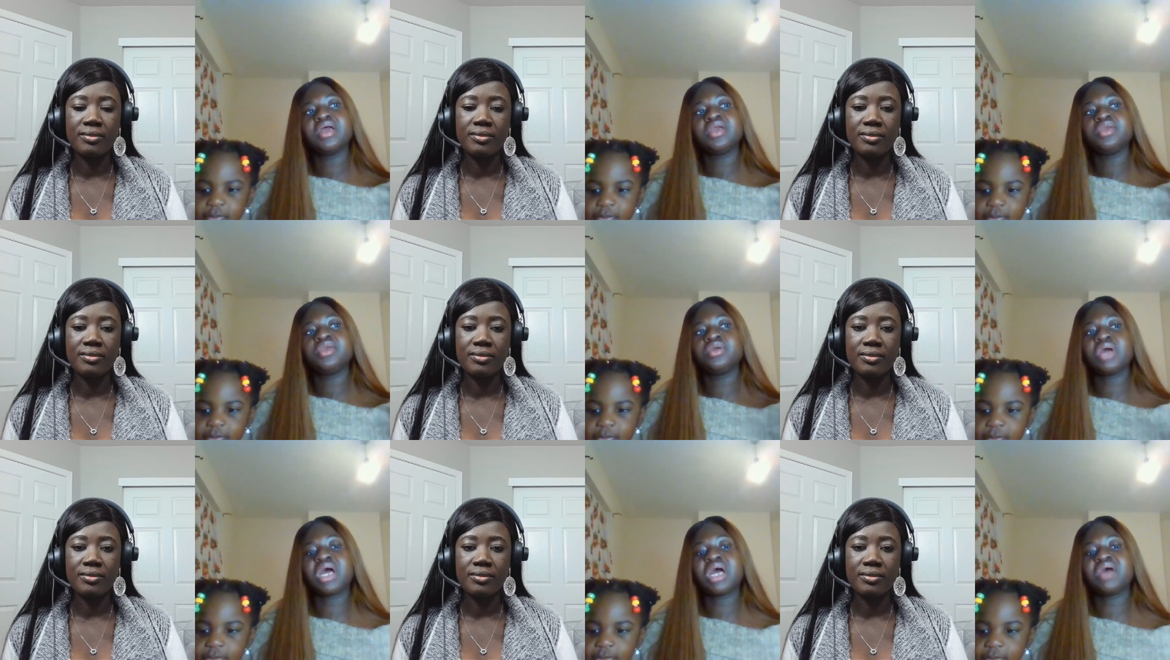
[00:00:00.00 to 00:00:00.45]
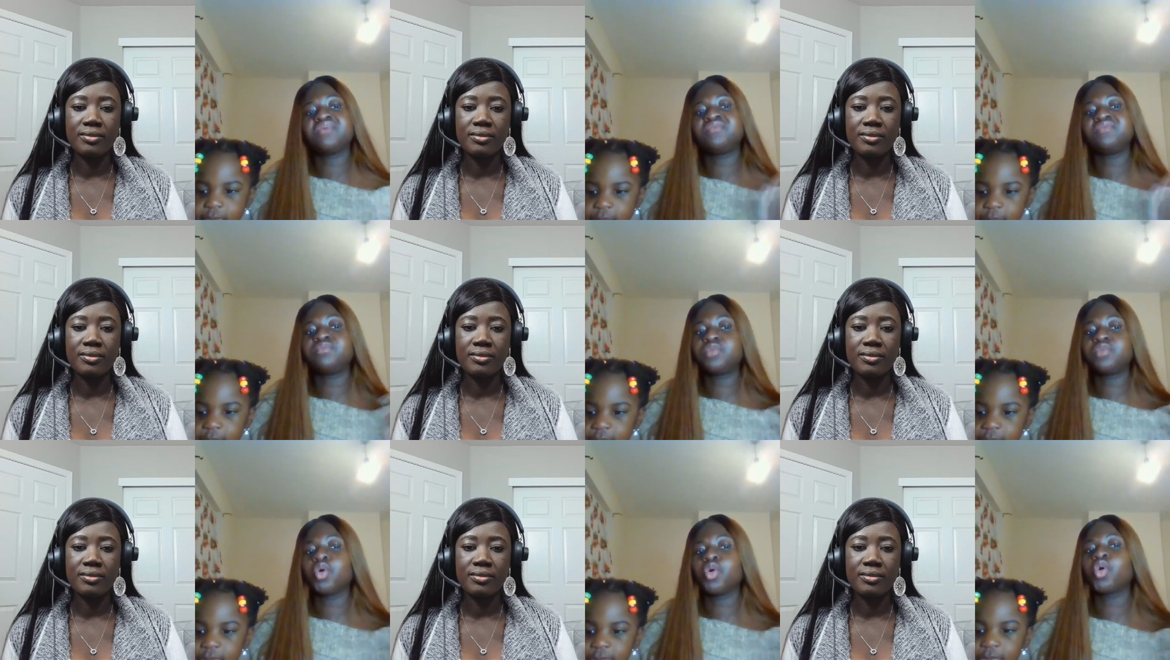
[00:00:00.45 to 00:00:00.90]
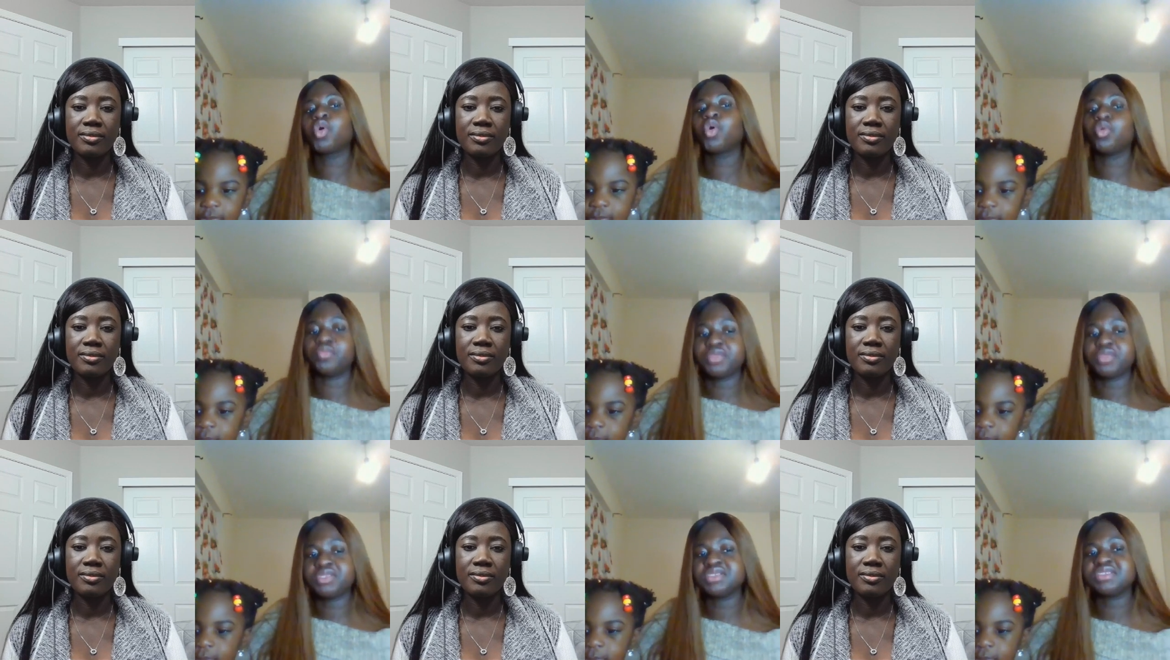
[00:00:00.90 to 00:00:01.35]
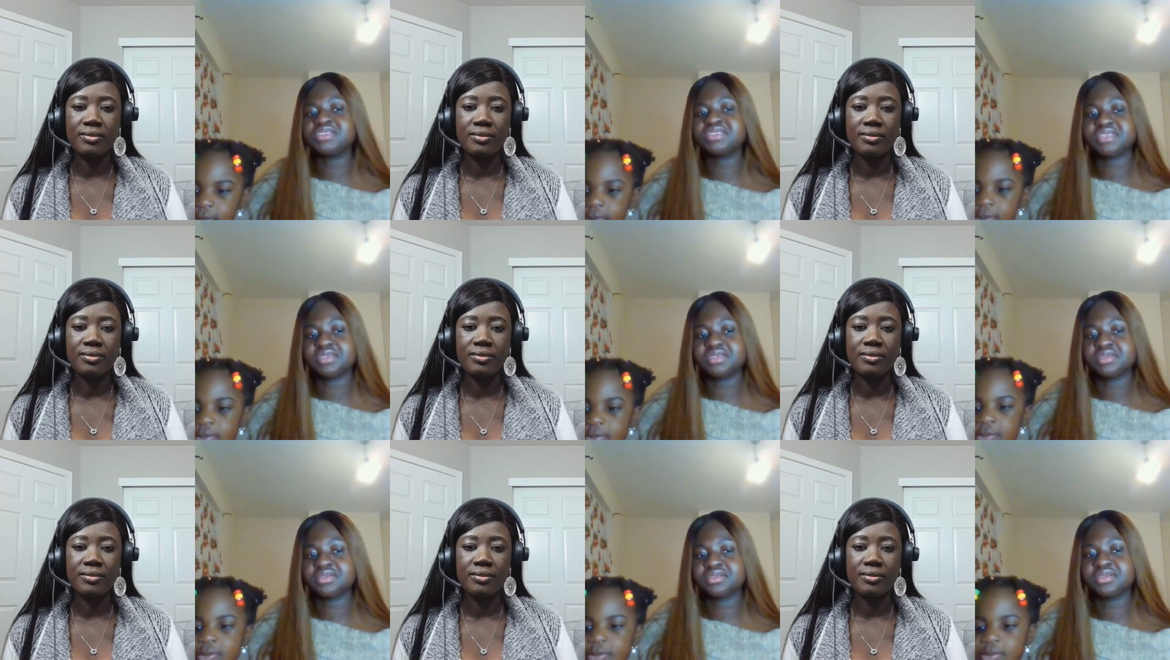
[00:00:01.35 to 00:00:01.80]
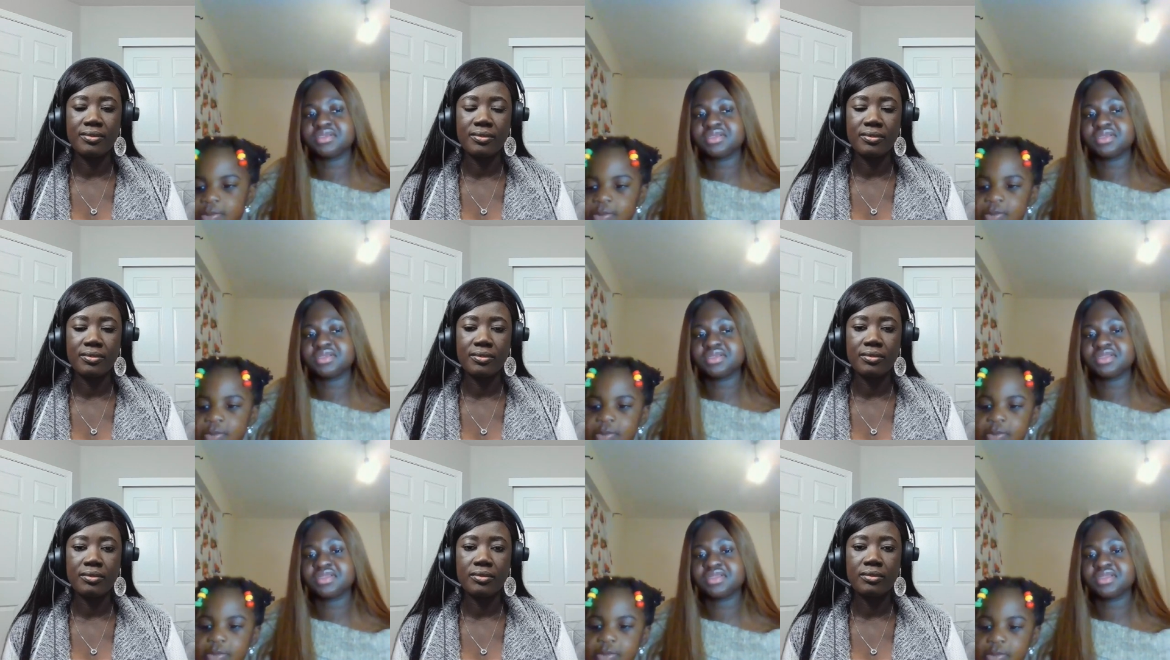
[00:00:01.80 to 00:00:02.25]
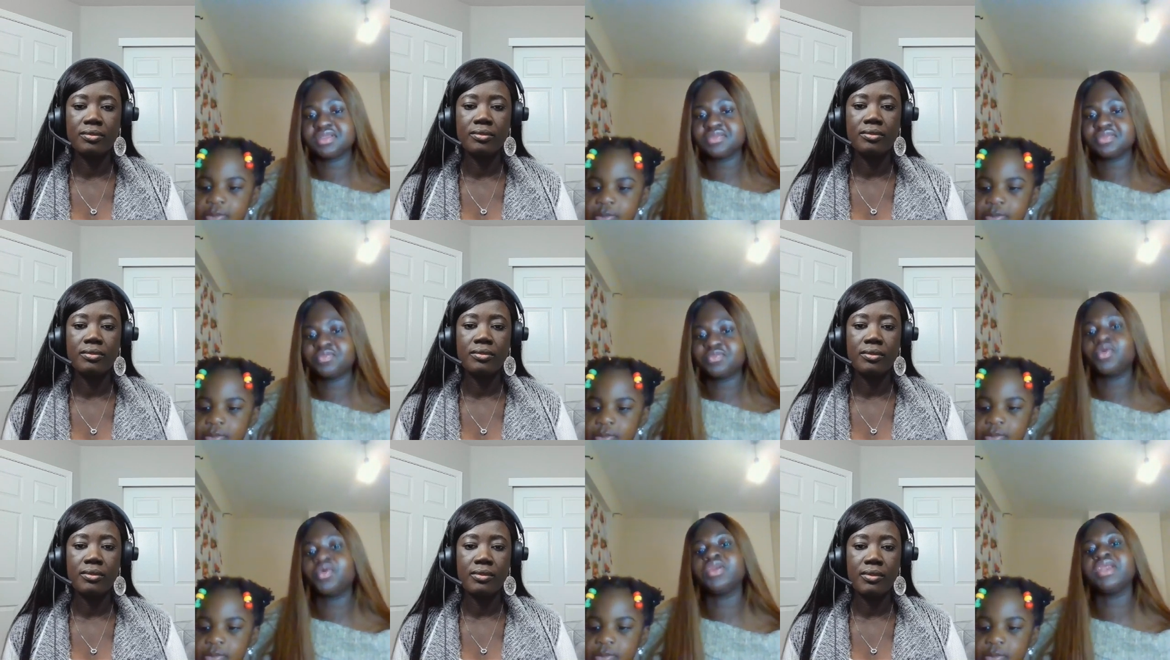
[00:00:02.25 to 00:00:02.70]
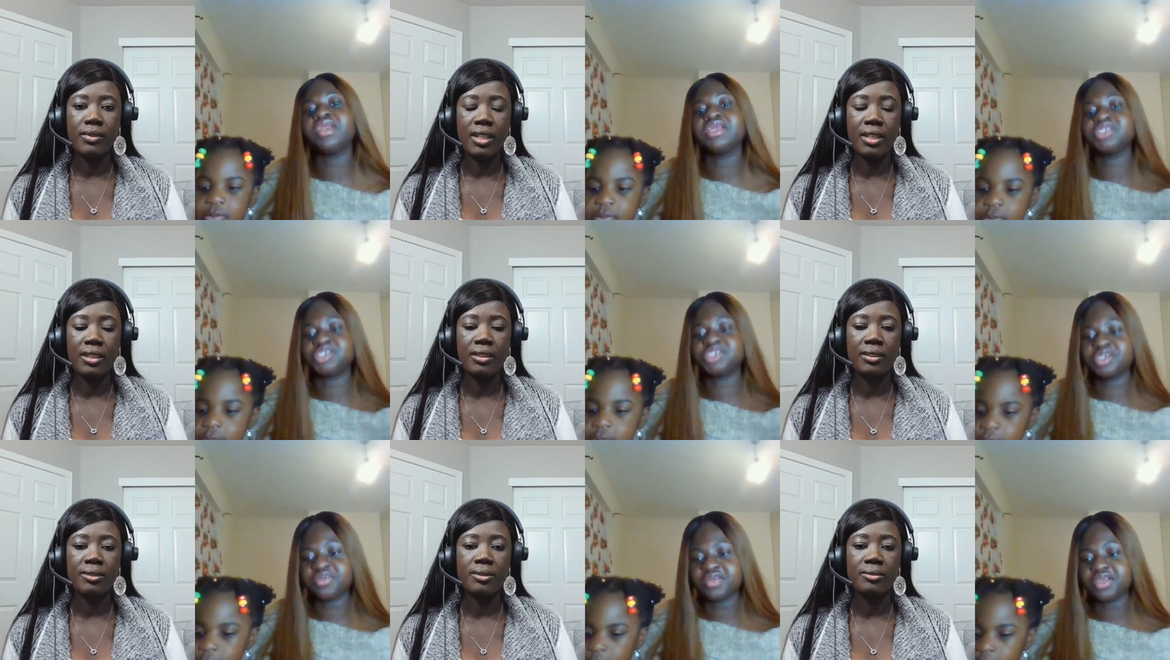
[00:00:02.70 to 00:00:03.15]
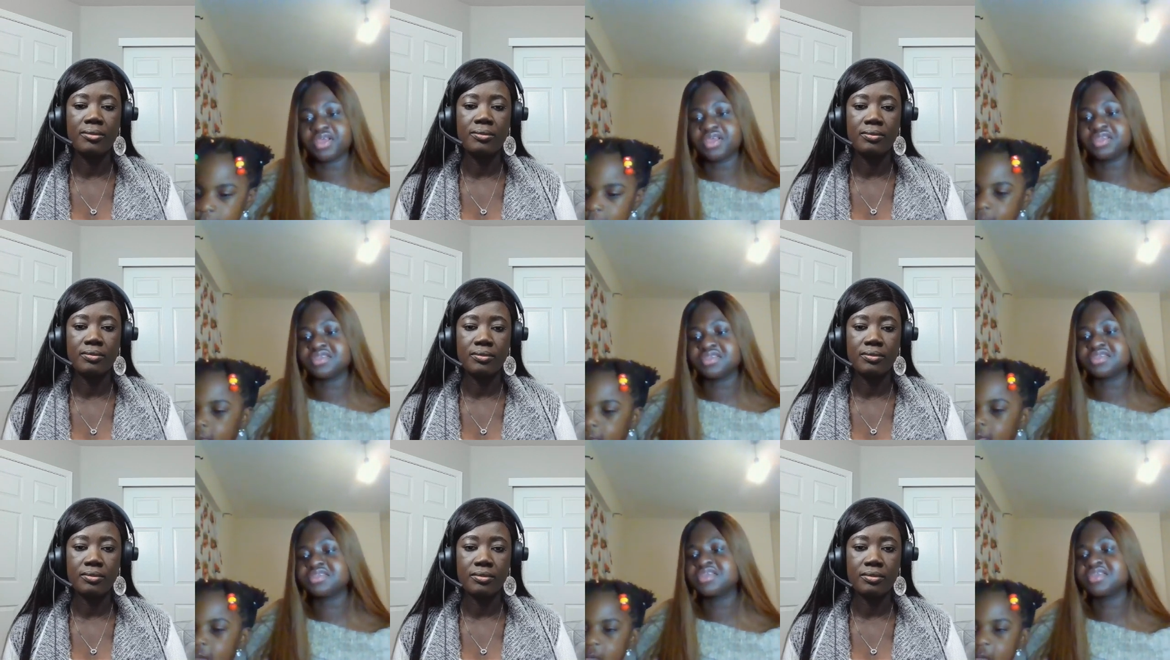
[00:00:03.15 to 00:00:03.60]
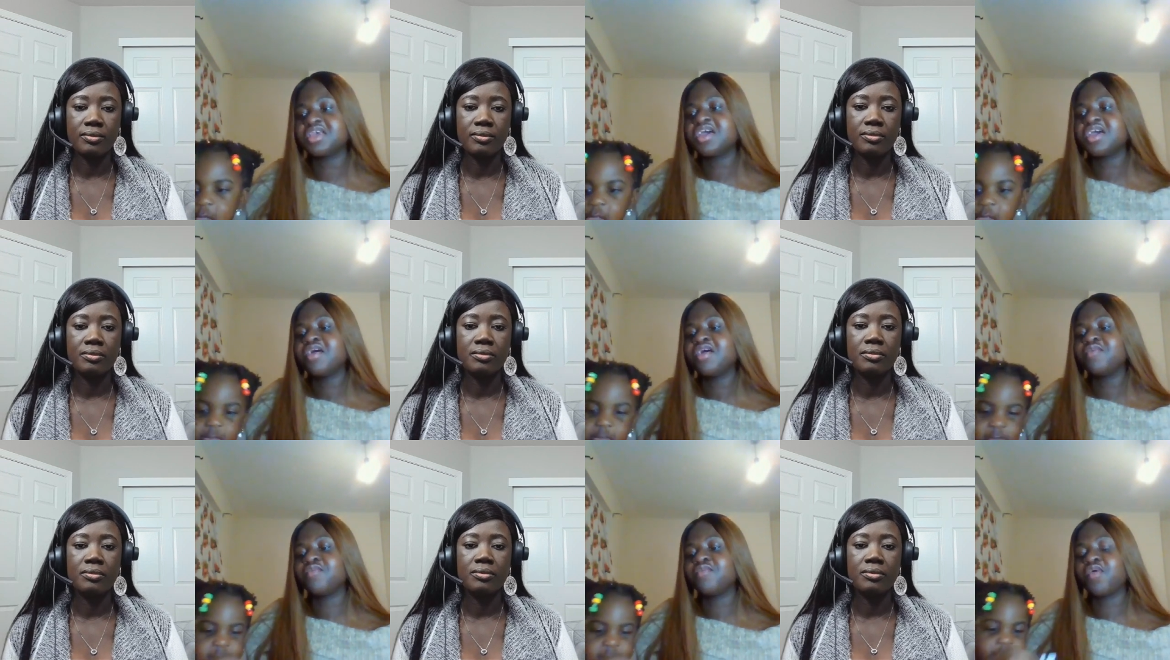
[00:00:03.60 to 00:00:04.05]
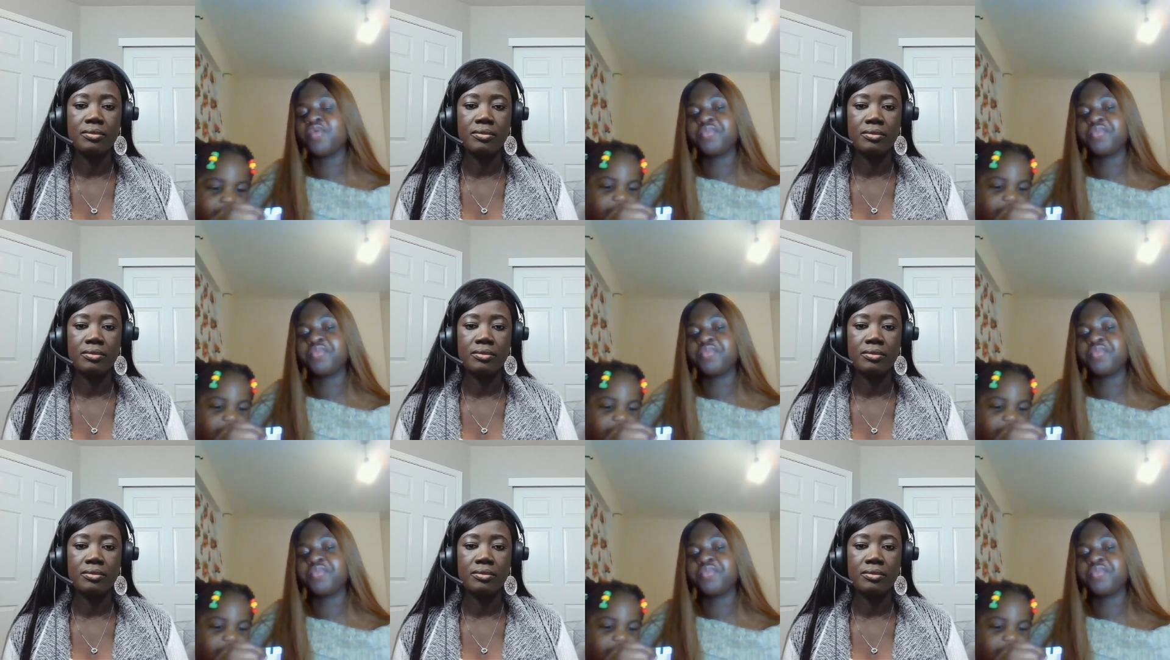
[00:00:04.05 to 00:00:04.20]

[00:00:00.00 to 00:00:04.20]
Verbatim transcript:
Speaker 1: you have more community. More Nigerians, more